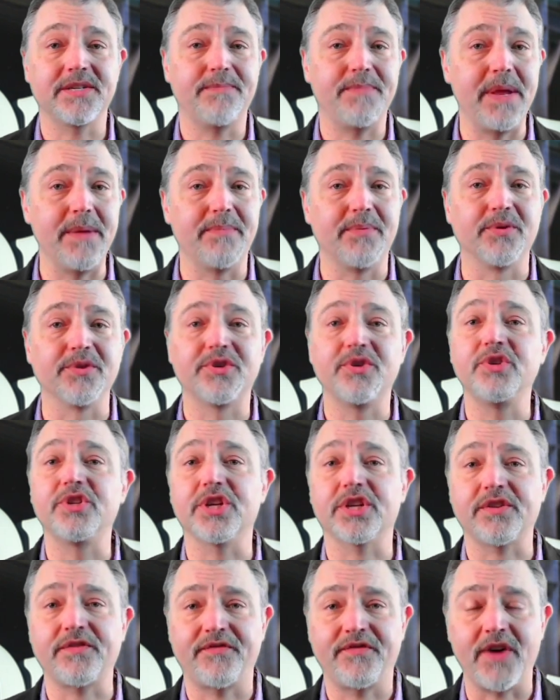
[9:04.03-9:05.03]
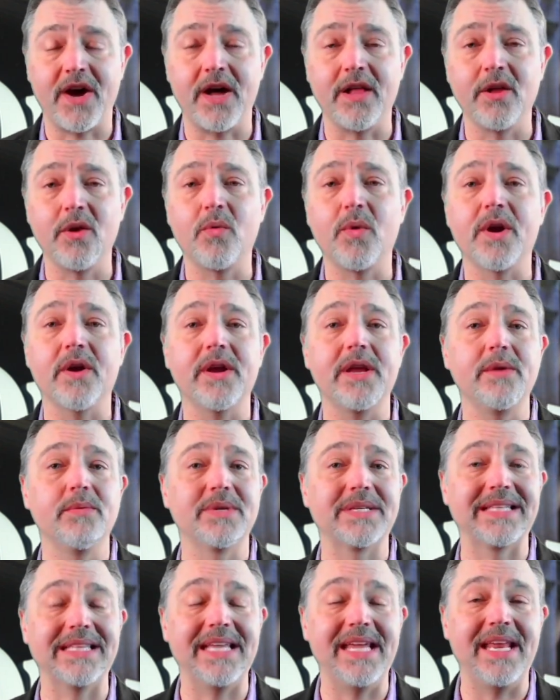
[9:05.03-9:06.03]
people to just follow where he
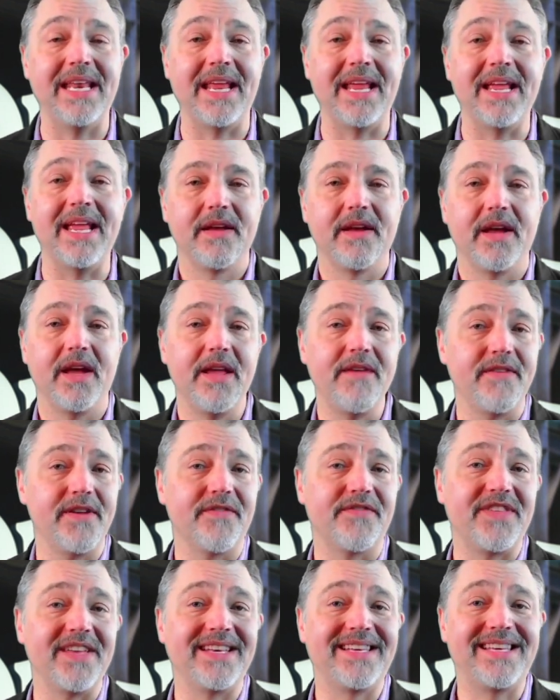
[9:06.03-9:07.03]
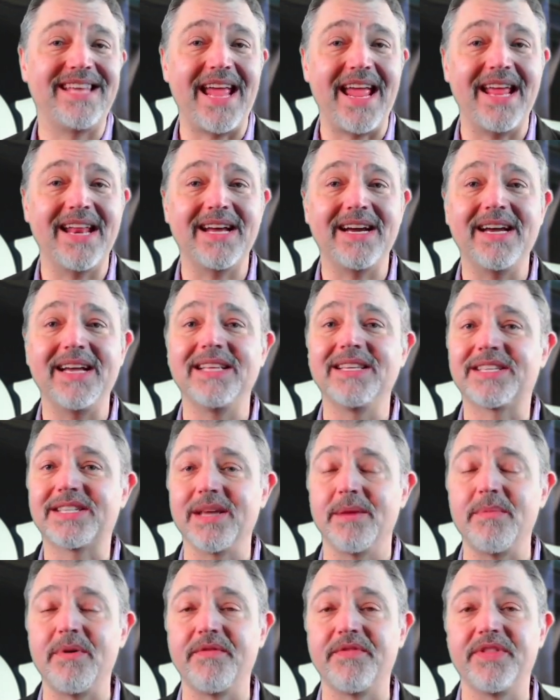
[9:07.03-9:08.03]
was leading, even if the data and
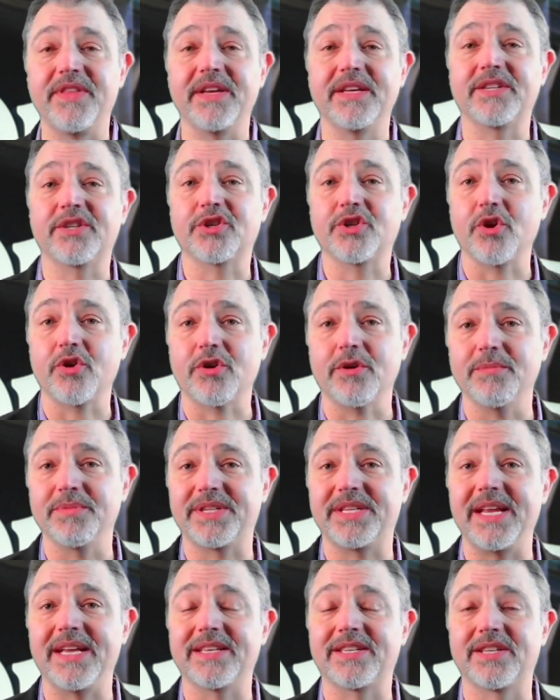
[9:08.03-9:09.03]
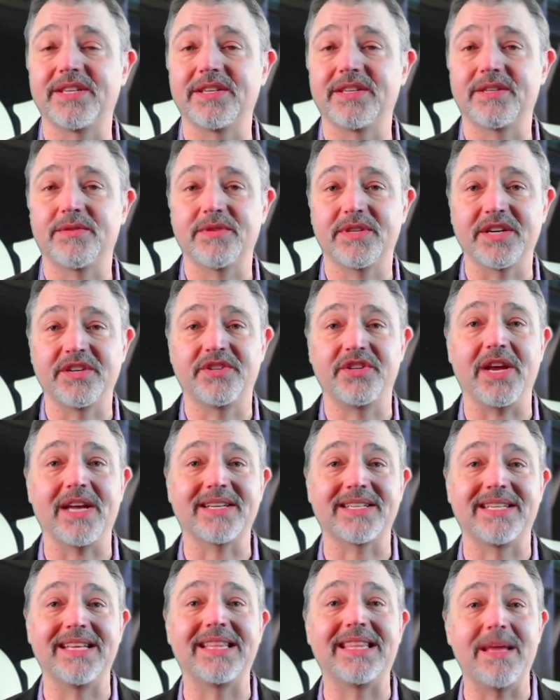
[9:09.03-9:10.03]
some of the circumstances
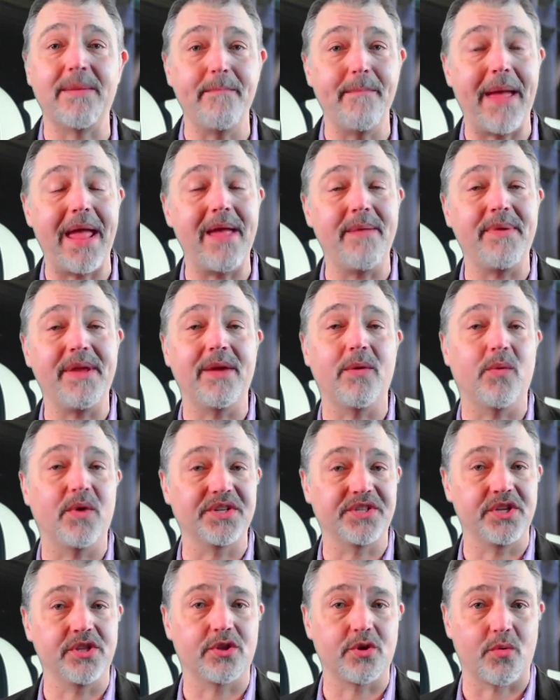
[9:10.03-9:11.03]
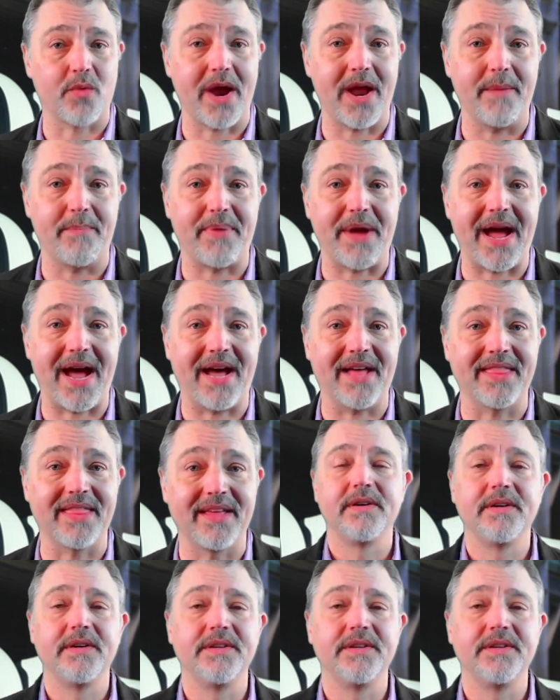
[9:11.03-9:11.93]
suggested that maybe it wasn't the right path.